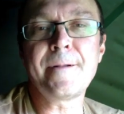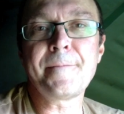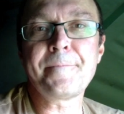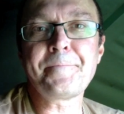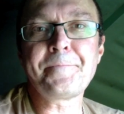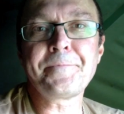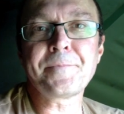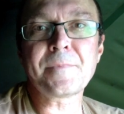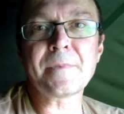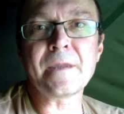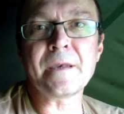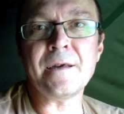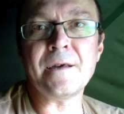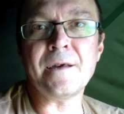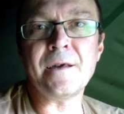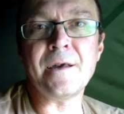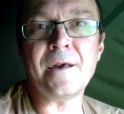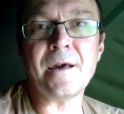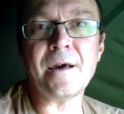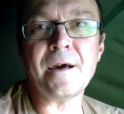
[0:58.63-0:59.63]

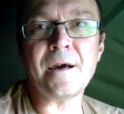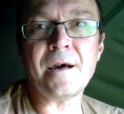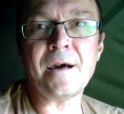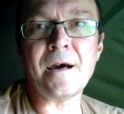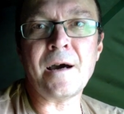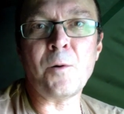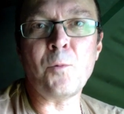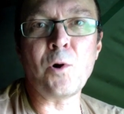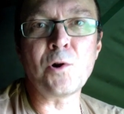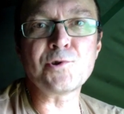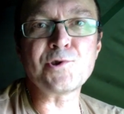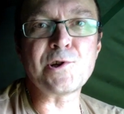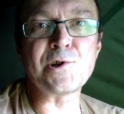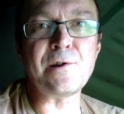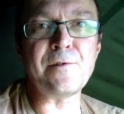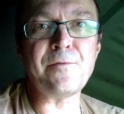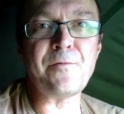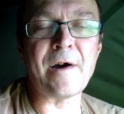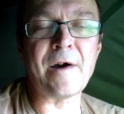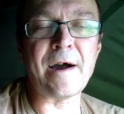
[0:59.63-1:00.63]
I was going to find an
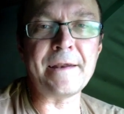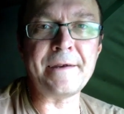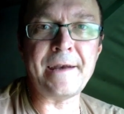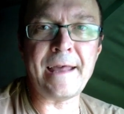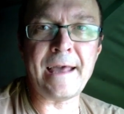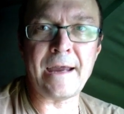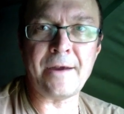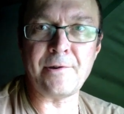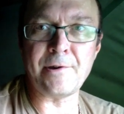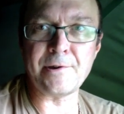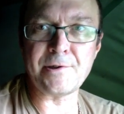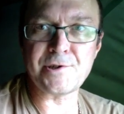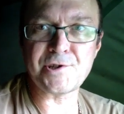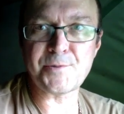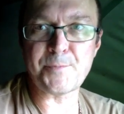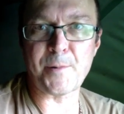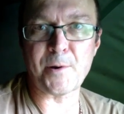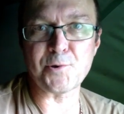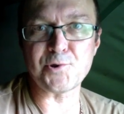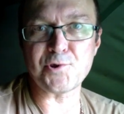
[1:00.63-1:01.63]
area to spot some
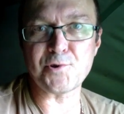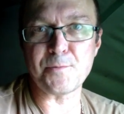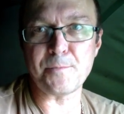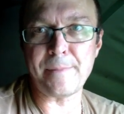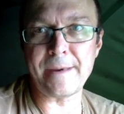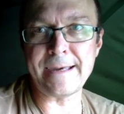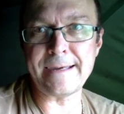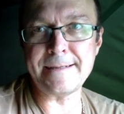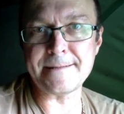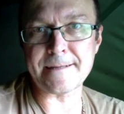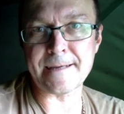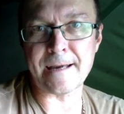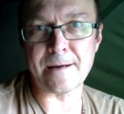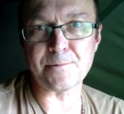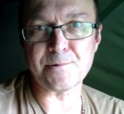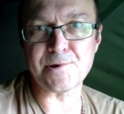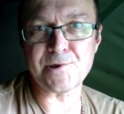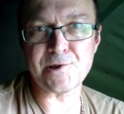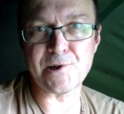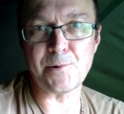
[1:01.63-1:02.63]
bait out to,
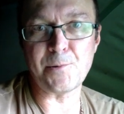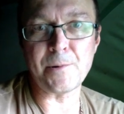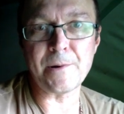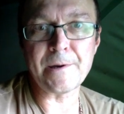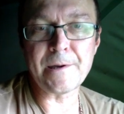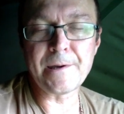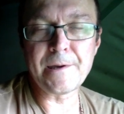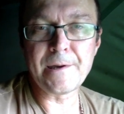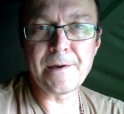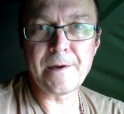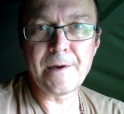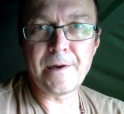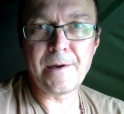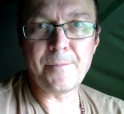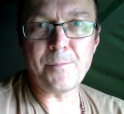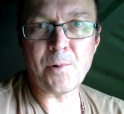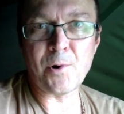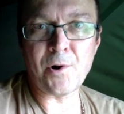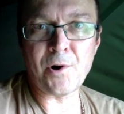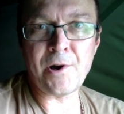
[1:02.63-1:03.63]
but I've
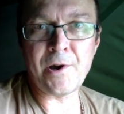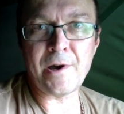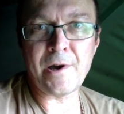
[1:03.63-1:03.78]
seen